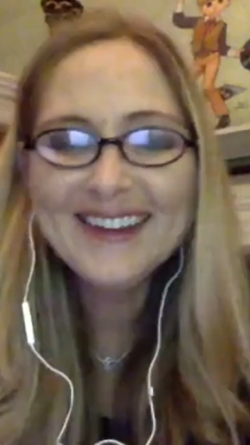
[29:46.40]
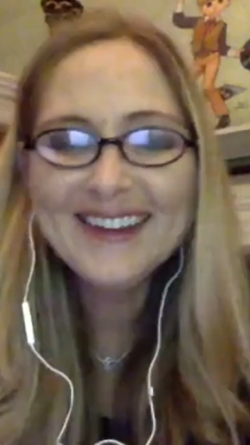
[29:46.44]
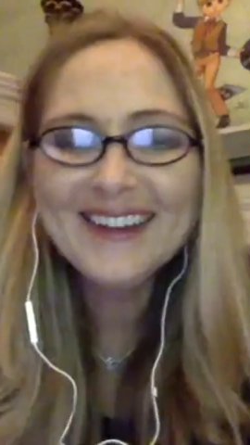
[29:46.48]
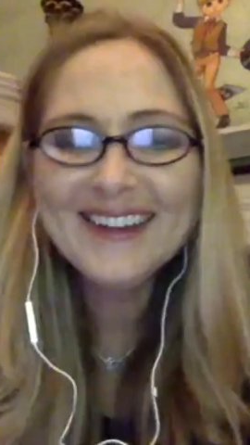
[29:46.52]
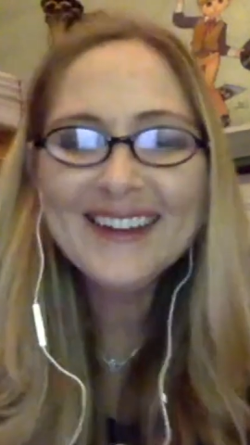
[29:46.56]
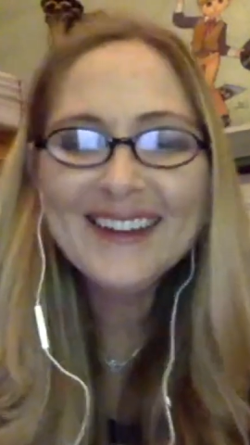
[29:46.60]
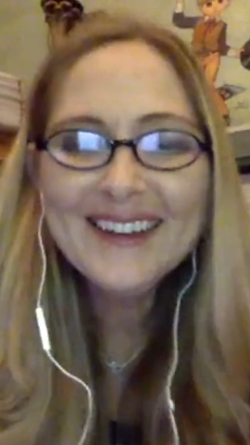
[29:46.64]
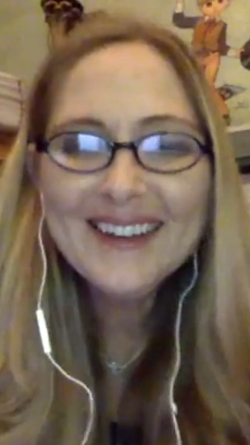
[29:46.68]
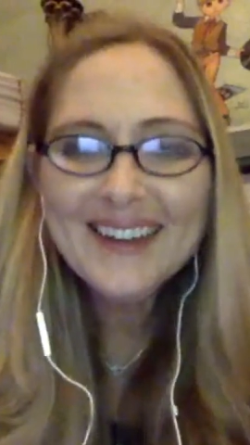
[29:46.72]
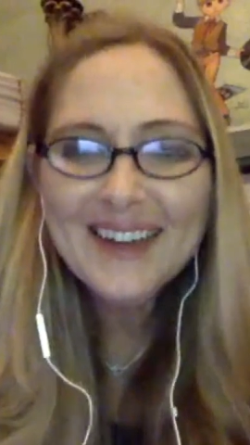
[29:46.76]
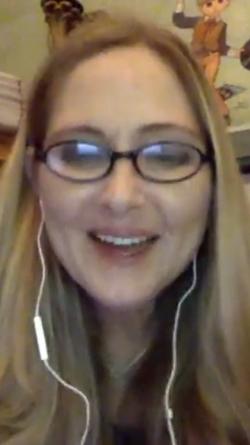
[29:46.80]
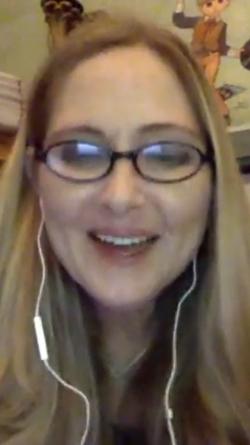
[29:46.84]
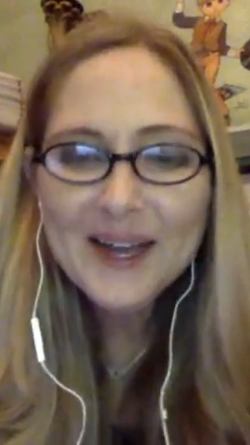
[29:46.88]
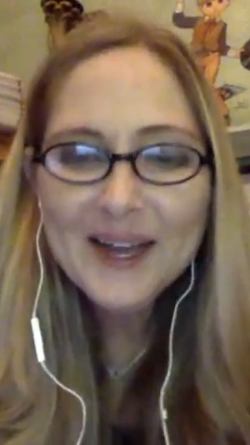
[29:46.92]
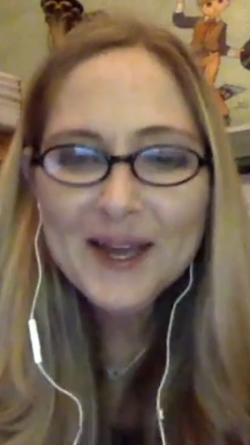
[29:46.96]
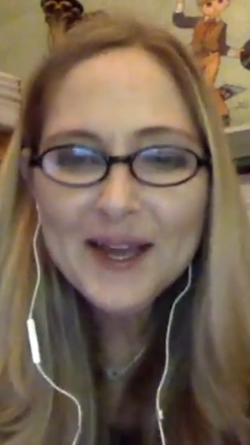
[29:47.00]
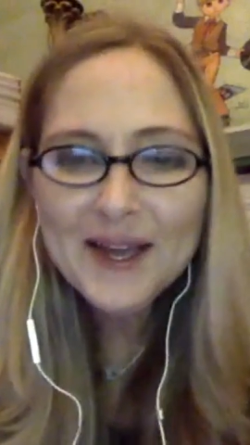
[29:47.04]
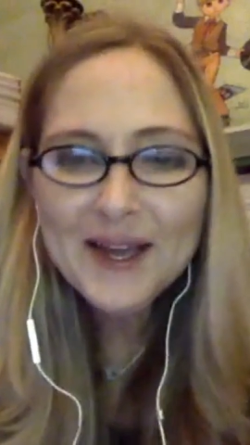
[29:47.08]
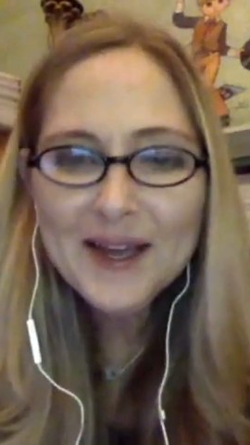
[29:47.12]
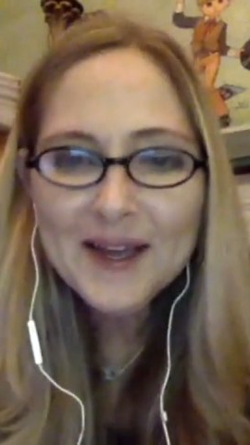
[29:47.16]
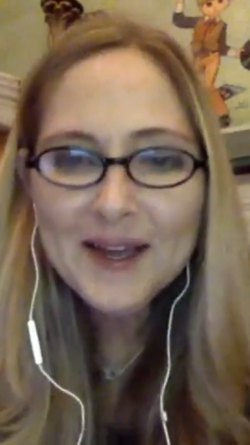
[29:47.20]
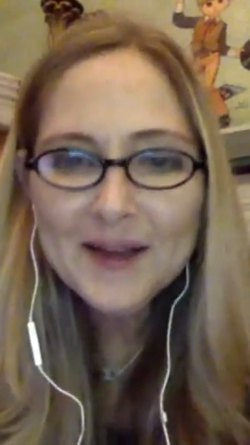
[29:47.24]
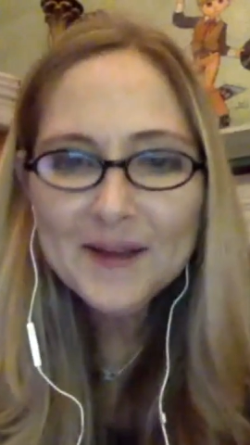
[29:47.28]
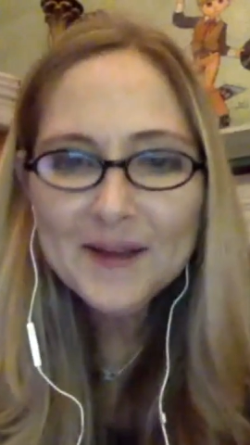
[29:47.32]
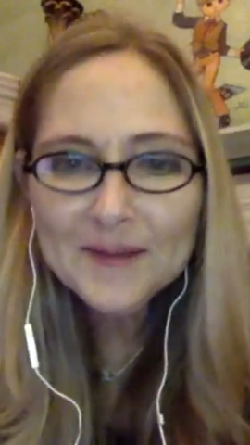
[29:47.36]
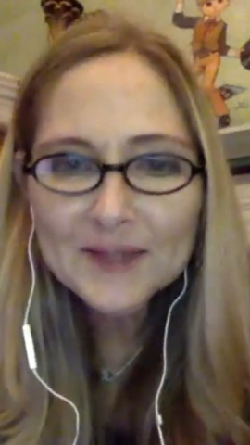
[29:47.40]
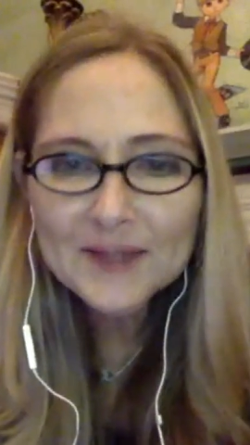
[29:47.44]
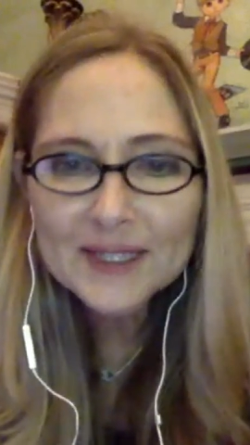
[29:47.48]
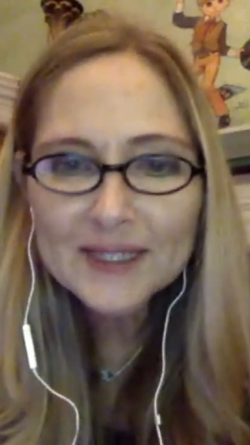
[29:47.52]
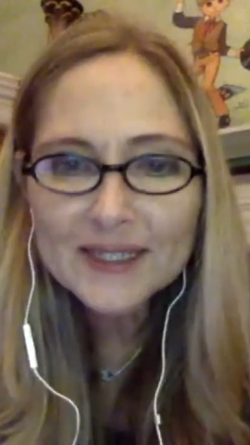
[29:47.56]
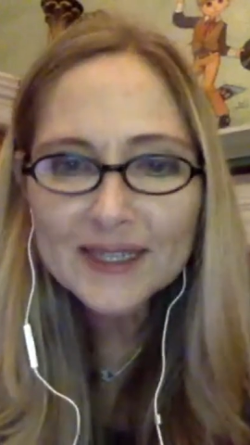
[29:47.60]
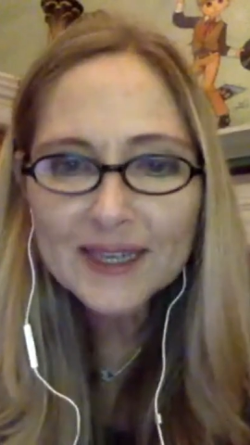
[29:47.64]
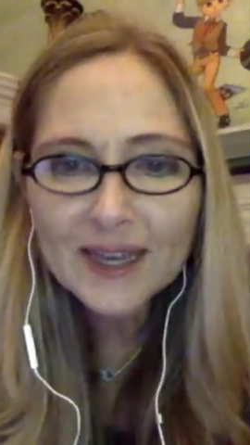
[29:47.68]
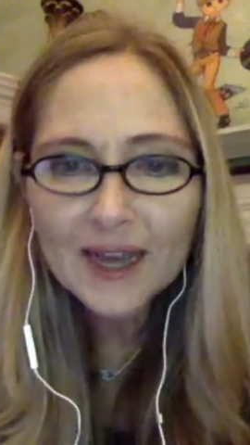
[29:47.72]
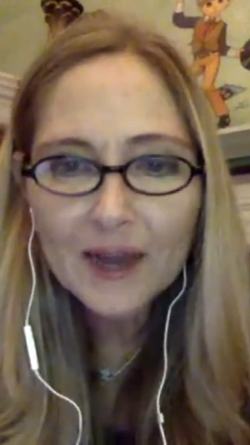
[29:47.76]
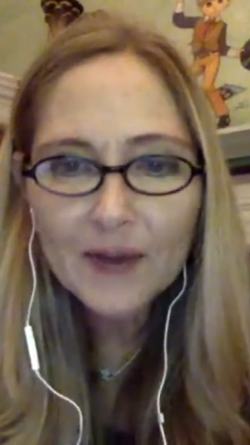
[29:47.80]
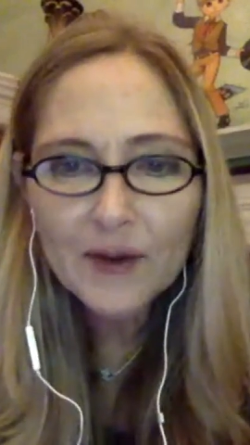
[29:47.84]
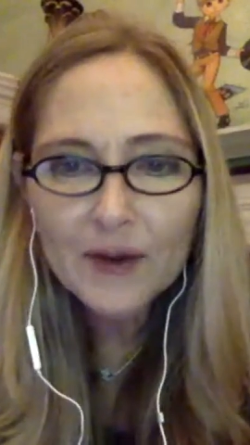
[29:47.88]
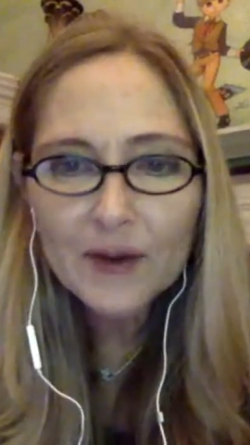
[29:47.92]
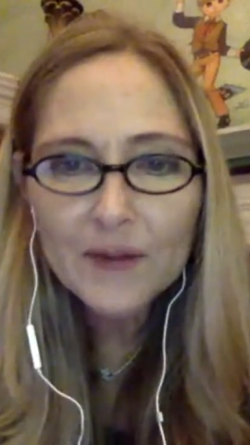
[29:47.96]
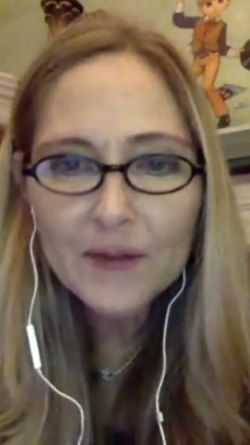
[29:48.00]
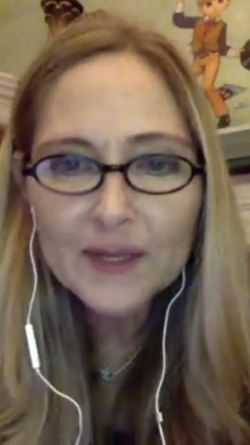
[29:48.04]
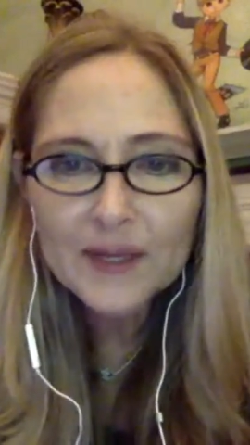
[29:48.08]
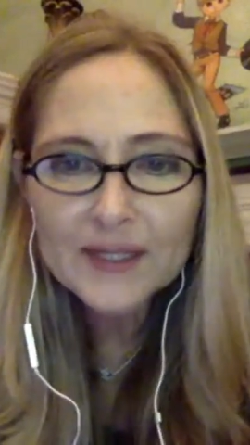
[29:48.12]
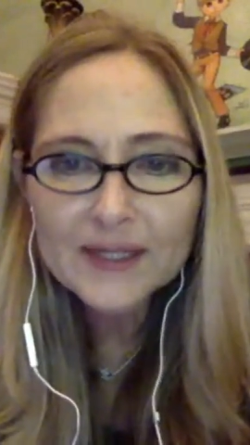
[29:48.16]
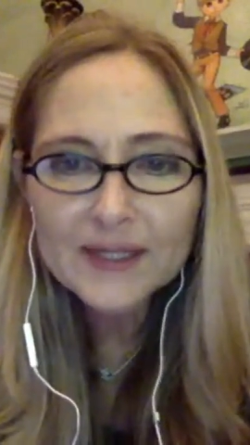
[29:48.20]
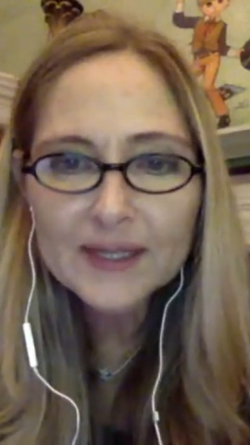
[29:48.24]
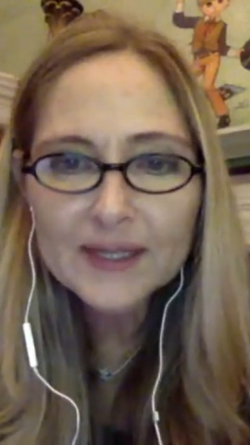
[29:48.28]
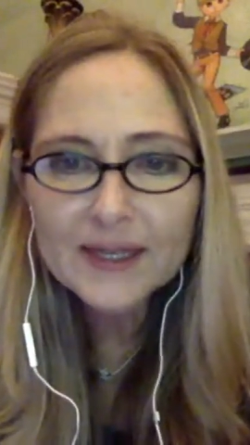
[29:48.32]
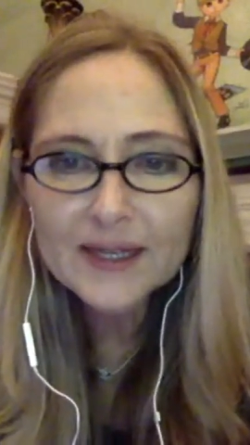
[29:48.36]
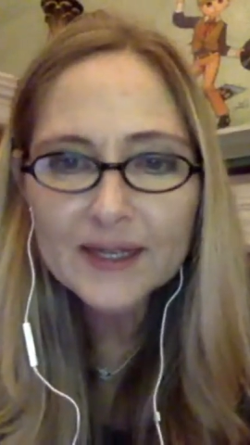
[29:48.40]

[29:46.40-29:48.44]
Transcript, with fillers: Um, let's see, Highway Bus says,